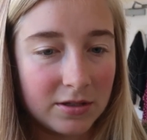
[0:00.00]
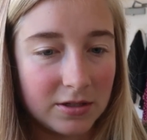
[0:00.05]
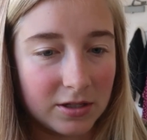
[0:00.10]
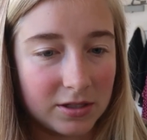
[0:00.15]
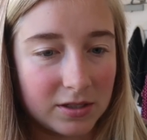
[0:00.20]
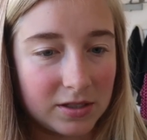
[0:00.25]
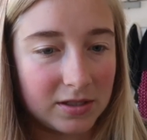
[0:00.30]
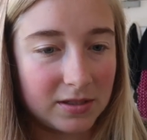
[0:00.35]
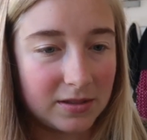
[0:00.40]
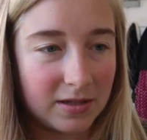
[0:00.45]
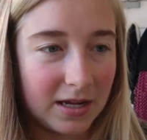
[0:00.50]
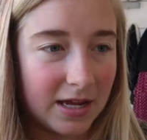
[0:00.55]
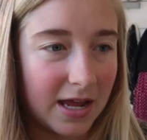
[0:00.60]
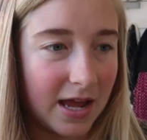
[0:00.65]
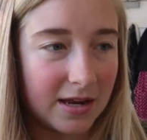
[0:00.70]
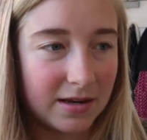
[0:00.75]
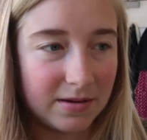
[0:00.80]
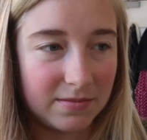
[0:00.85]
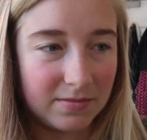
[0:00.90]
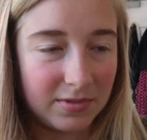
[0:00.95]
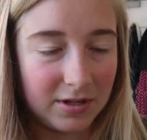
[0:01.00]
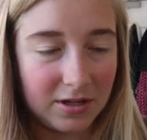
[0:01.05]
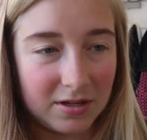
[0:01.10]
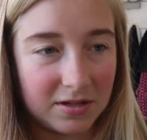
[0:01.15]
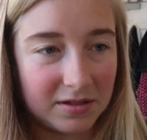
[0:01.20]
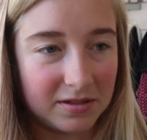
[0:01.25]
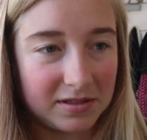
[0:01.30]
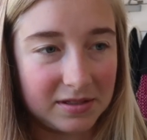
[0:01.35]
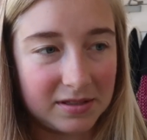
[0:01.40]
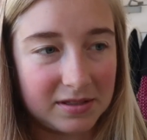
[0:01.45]
just again
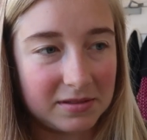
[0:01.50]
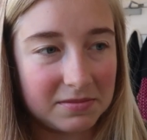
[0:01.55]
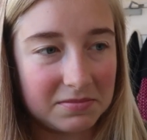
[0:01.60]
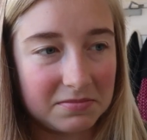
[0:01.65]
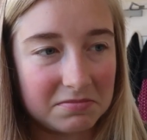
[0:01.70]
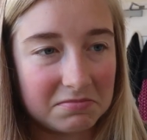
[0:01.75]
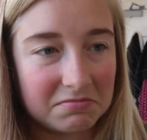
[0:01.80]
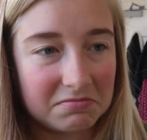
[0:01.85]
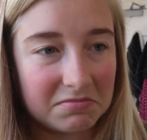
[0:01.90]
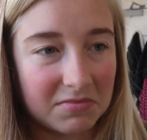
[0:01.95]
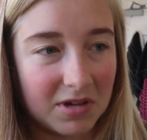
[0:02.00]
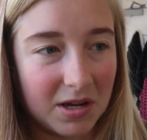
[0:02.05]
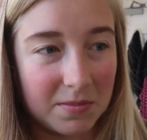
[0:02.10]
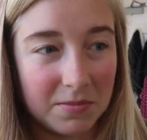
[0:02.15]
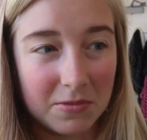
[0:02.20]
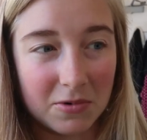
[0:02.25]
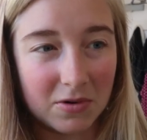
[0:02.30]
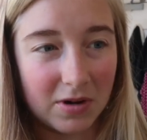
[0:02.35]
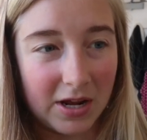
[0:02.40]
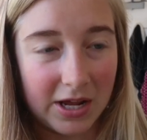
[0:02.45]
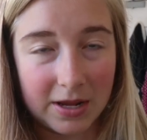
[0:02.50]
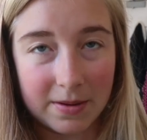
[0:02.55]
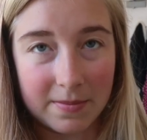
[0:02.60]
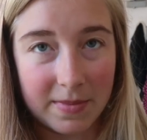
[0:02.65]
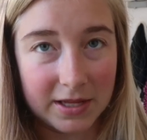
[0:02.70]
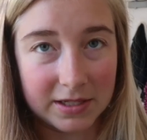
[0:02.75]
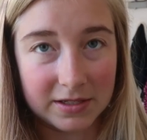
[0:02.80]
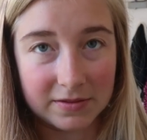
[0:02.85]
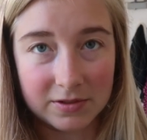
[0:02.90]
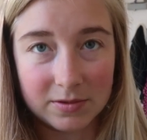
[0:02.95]
because I'm not like a
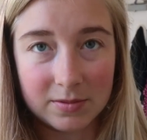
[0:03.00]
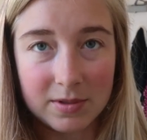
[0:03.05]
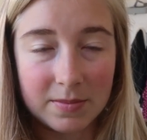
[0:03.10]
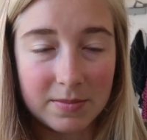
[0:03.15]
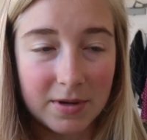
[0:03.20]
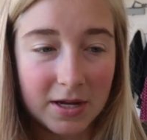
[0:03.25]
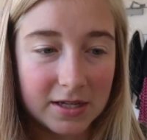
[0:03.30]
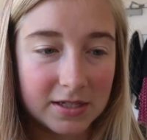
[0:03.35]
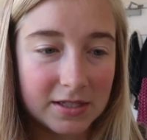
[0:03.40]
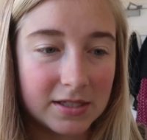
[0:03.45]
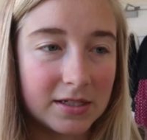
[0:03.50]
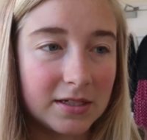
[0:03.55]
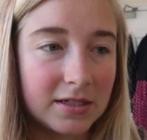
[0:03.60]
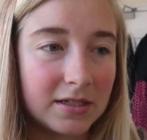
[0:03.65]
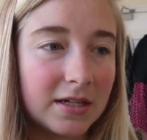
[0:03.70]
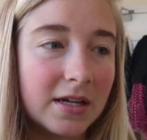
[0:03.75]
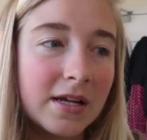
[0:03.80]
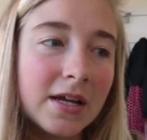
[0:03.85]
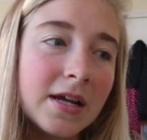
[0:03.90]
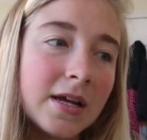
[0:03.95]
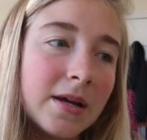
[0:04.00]
massive sweet person,